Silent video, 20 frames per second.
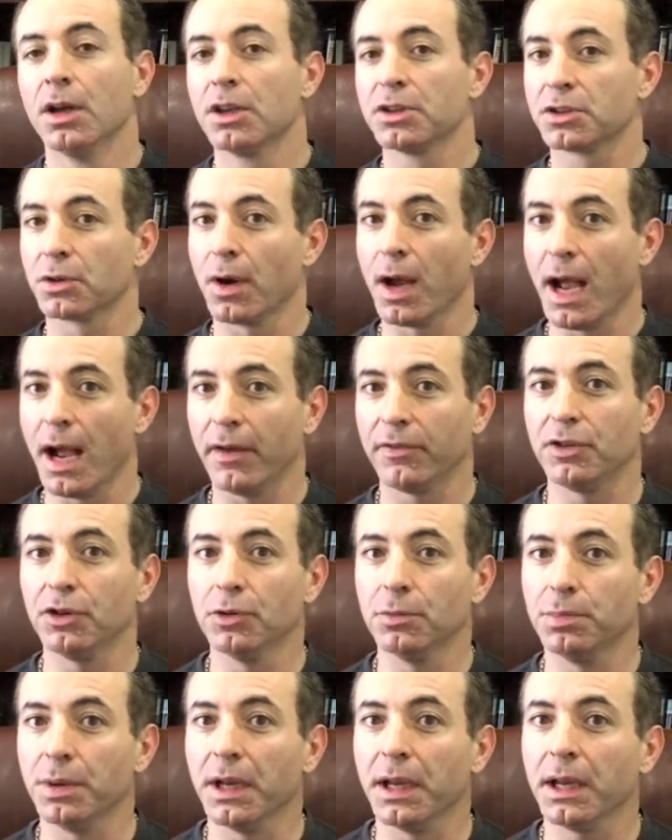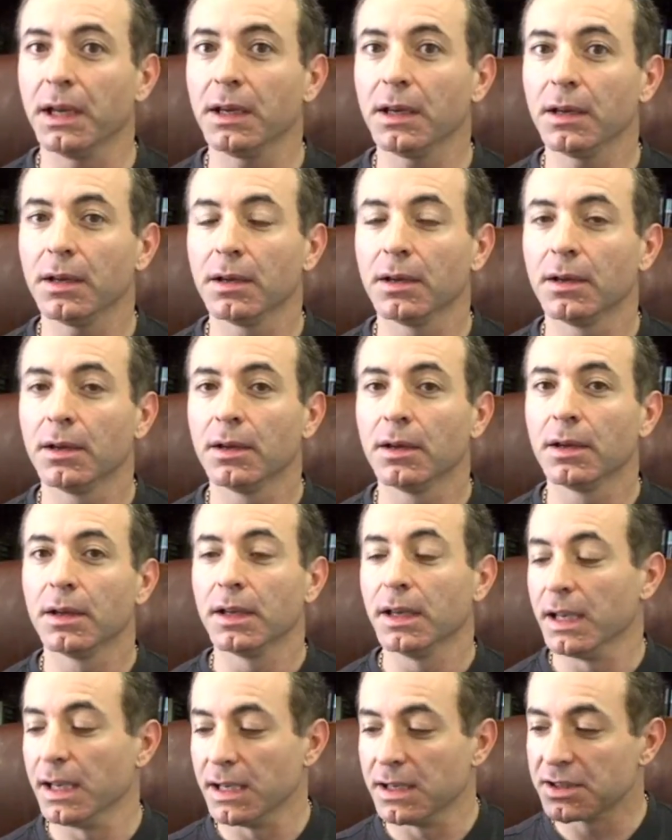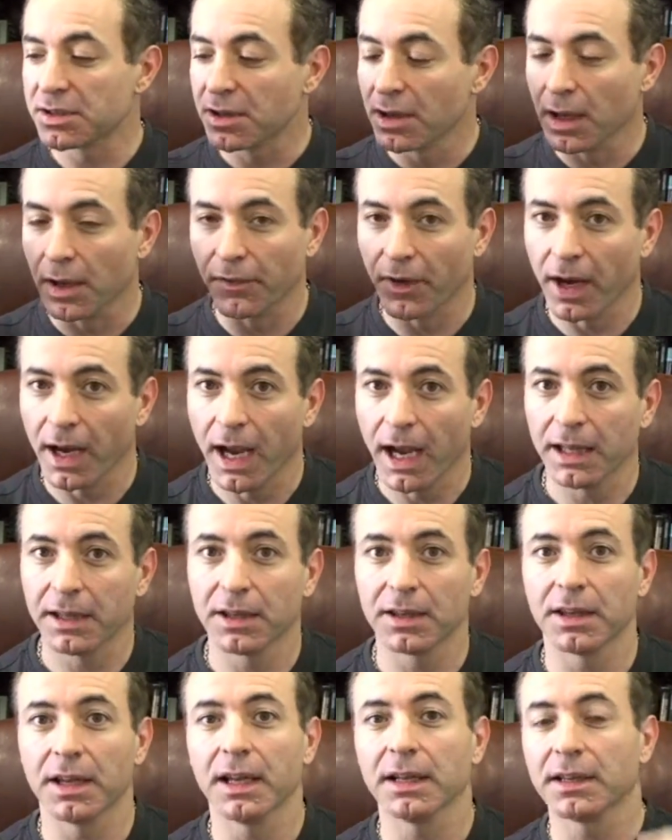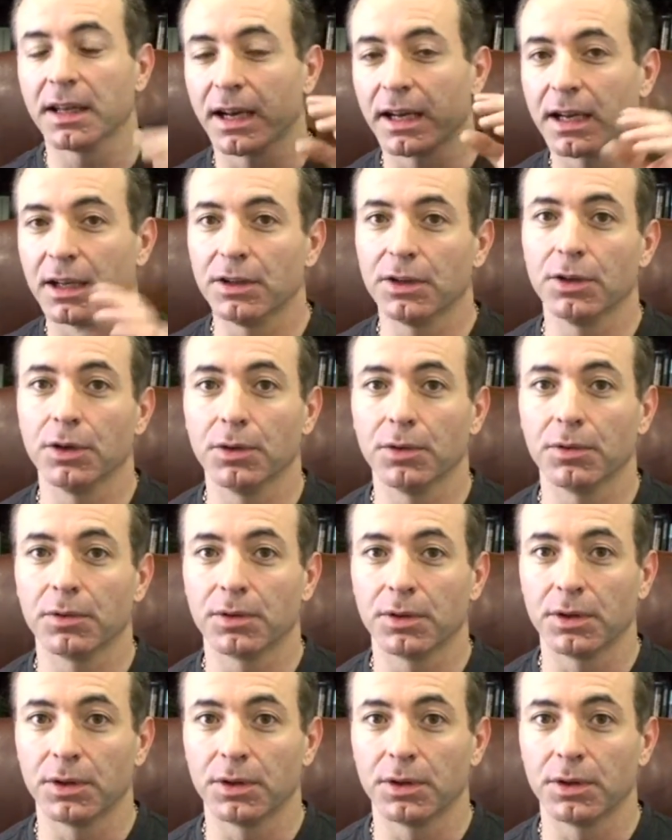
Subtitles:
So have, do, be is, if I had the thing that I could do